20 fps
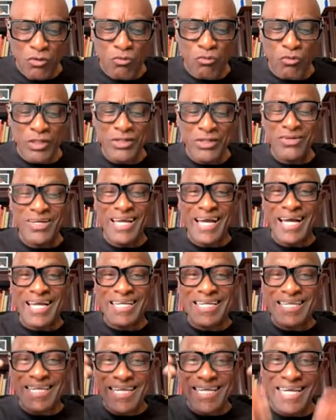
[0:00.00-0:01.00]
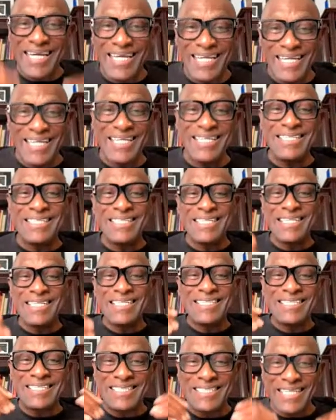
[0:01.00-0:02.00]
When you got hidden
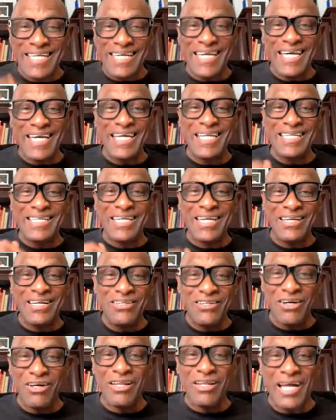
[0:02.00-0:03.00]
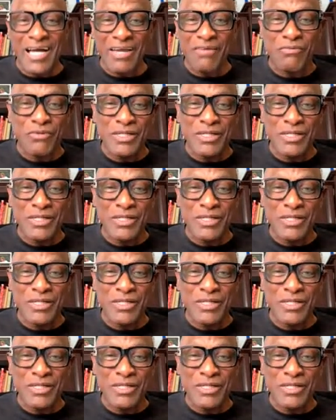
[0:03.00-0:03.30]
sin in your life,